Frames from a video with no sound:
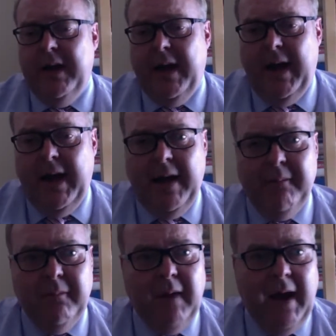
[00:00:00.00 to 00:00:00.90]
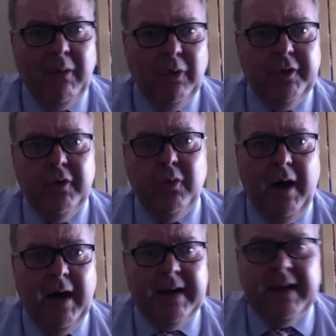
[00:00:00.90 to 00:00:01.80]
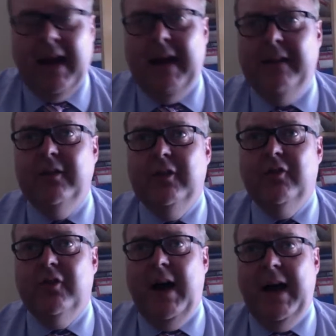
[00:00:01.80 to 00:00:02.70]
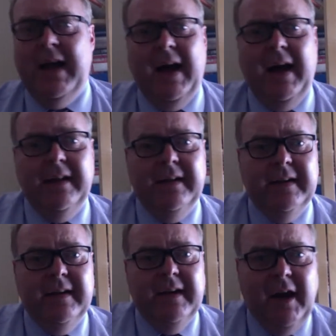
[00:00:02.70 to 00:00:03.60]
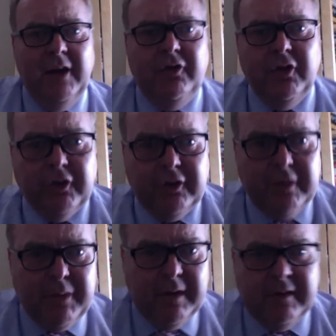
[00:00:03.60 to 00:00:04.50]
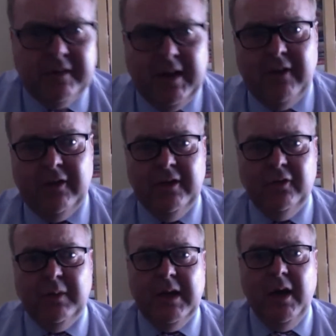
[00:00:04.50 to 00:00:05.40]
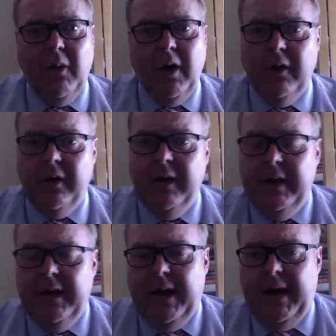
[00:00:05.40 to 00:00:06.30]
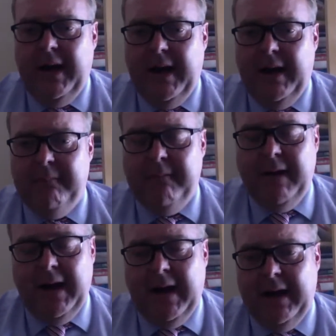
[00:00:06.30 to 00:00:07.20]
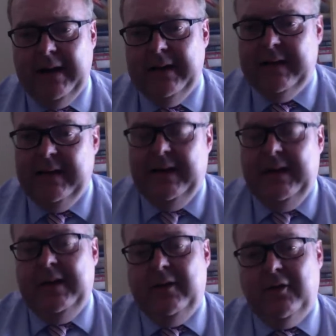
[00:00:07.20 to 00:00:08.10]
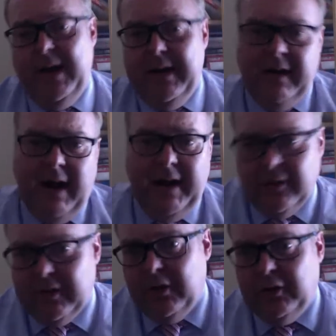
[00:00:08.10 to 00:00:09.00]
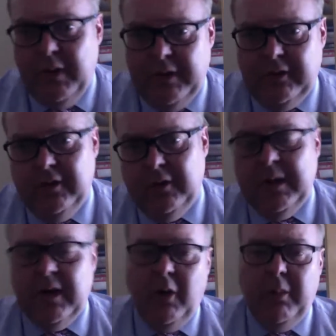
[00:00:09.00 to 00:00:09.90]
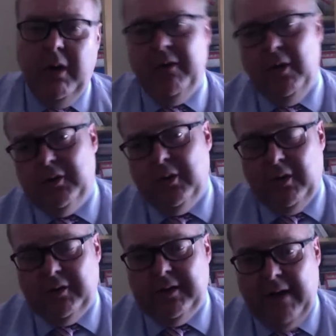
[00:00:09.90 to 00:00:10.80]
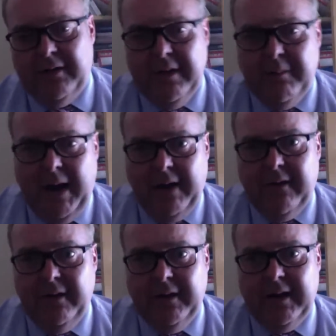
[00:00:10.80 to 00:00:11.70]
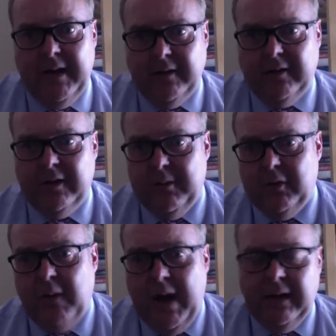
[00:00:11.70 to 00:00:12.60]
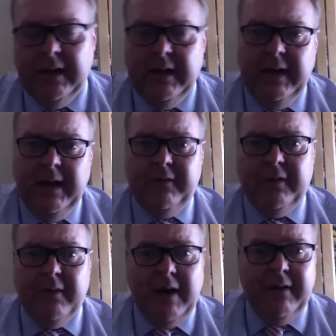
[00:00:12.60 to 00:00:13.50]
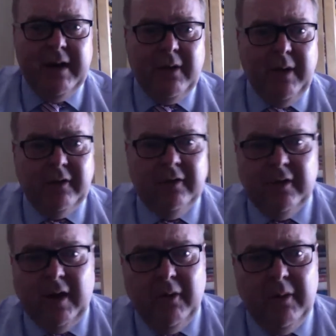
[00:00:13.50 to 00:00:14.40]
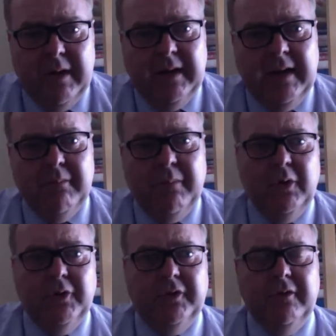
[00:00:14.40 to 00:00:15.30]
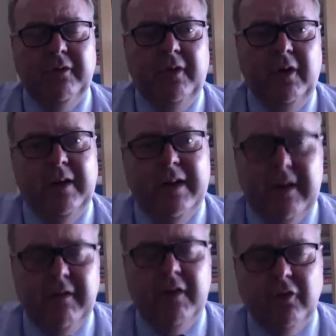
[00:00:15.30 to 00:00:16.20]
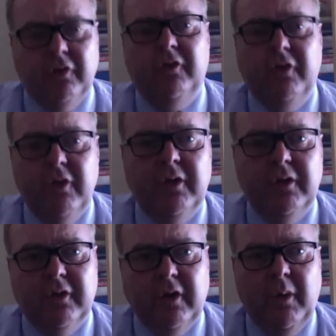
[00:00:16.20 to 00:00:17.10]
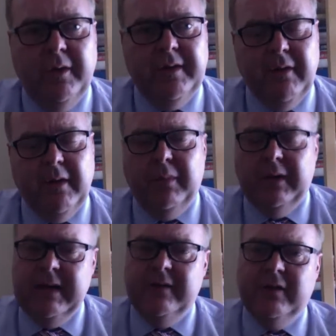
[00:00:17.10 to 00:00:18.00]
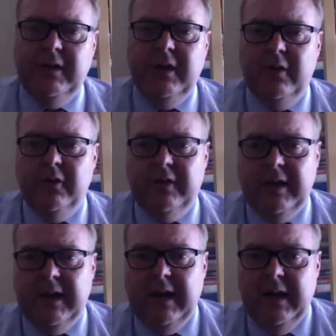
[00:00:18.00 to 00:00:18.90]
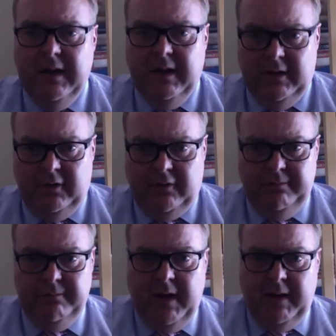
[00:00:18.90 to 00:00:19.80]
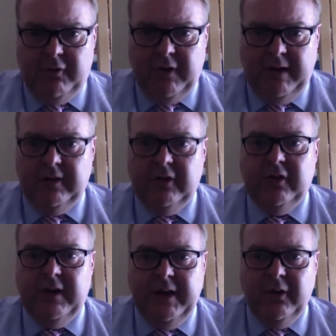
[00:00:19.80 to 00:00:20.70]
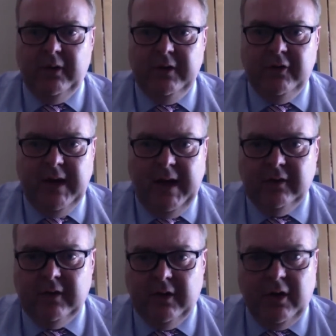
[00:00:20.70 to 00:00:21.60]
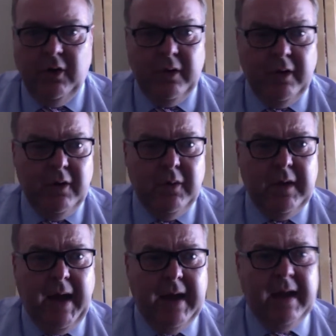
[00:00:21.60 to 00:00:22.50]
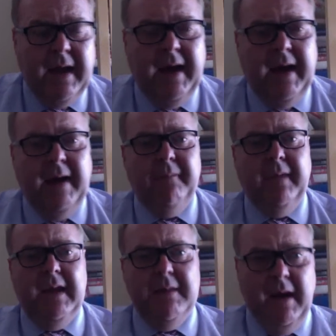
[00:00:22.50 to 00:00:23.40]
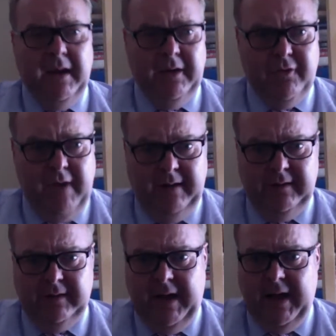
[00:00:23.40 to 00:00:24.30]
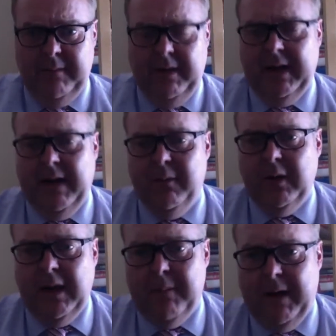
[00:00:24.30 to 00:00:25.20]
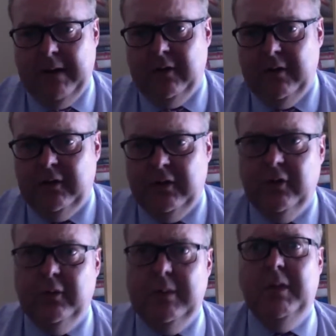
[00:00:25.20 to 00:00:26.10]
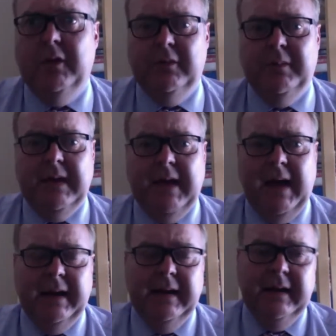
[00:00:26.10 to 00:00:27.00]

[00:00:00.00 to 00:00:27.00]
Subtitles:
I will do what I can to try and adjust the presentation as we go on, and try and answer those questions as we go. But I've also got staff in the background that can answer them as well. If there are any questions that are really important for individual students or whatever, please can you use the transition@ilkleygs.co.uk email address, and again we'll get back to you as soon as we possibly can.